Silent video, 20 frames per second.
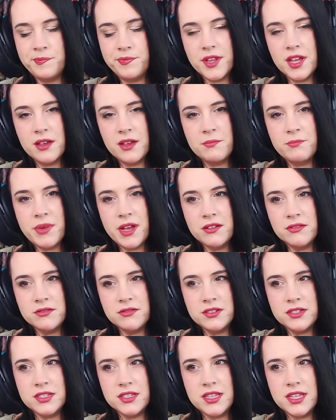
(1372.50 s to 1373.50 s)

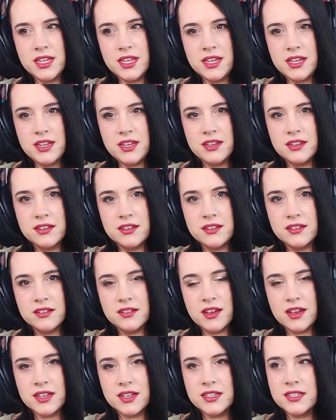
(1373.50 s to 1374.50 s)
about the
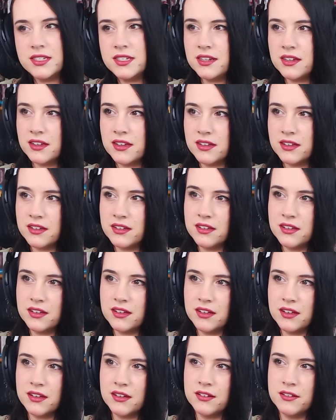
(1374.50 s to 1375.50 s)
idea
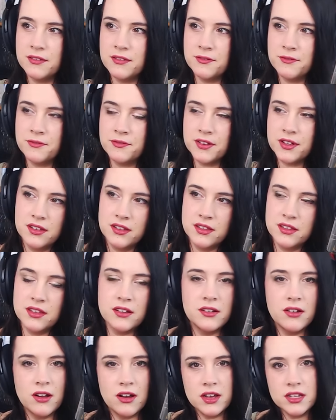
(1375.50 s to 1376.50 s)
of the
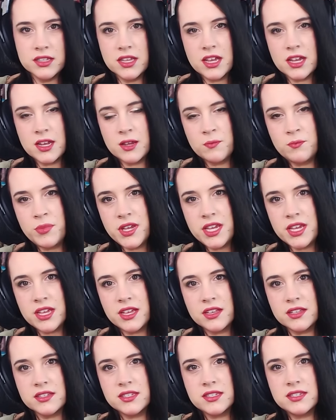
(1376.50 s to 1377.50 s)
godlike
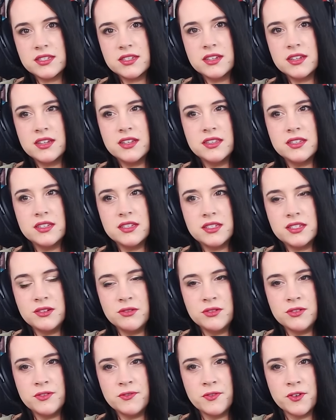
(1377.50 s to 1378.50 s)
beings in this
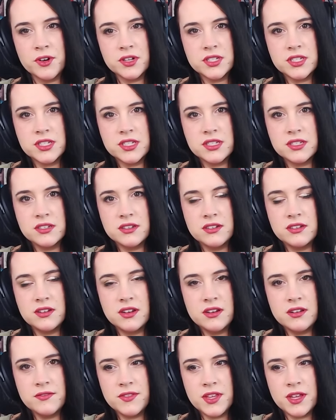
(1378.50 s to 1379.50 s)
universe, none
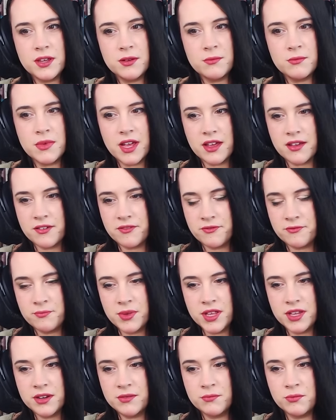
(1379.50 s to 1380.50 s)
of them have
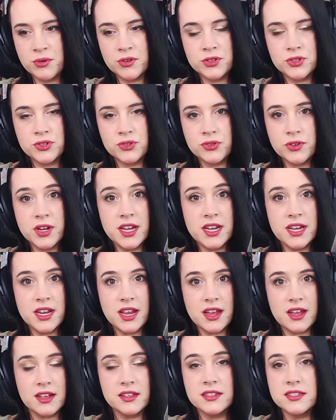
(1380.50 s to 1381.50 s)
been portrayed
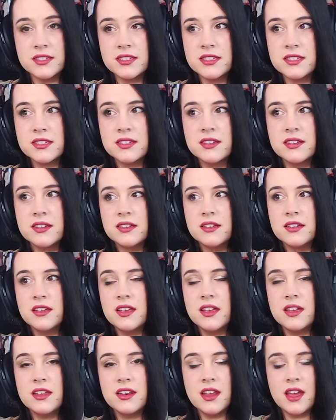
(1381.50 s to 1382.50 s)
as
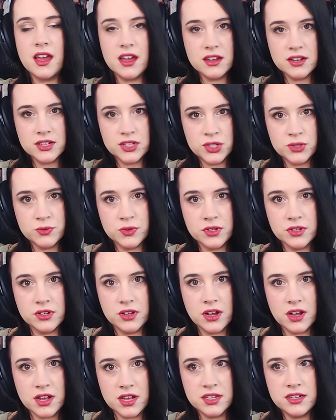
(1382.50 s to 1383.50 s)
an actual
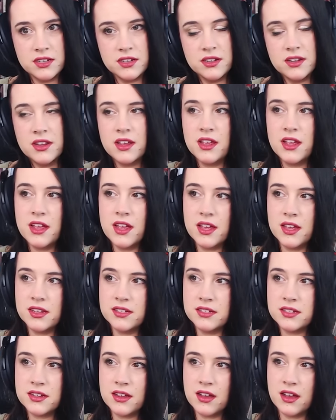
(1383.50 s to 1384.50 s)
god.
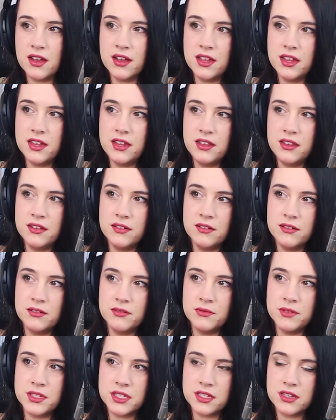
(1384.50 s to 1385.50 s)
And I
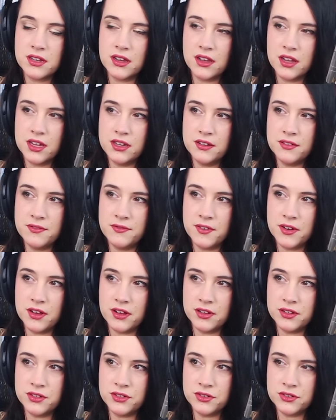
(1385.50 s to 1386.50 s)
was kind of
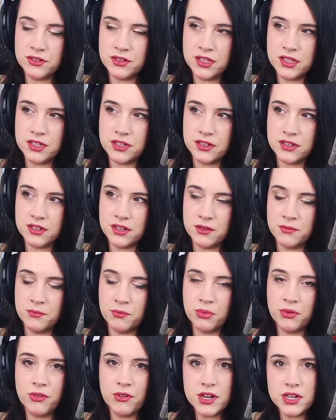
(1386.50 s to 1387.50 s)
under the
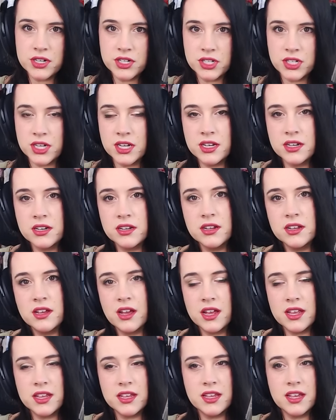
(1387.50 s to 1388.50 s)
impression,
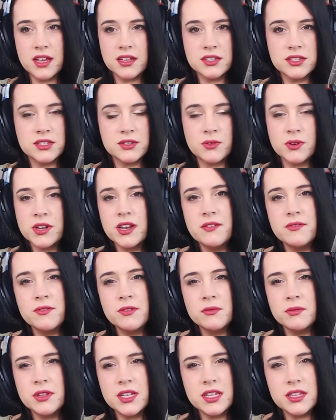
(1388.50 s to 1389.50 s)
I guess, or I never
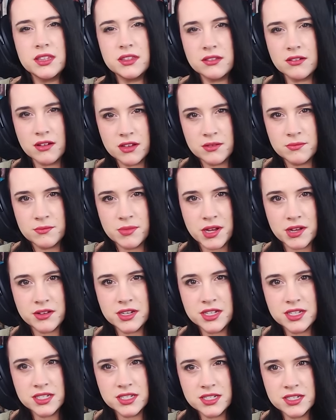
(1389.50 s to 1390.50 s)
really thought about
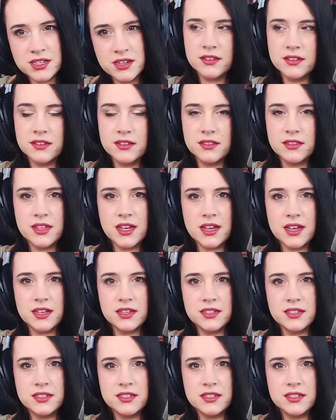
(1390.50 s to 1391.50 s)
it,
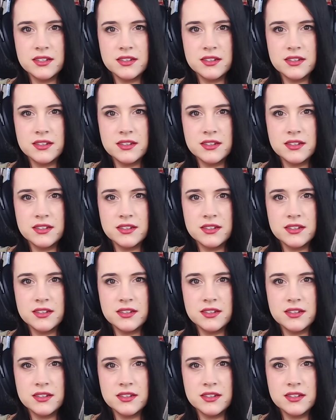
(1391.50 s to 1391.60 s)
that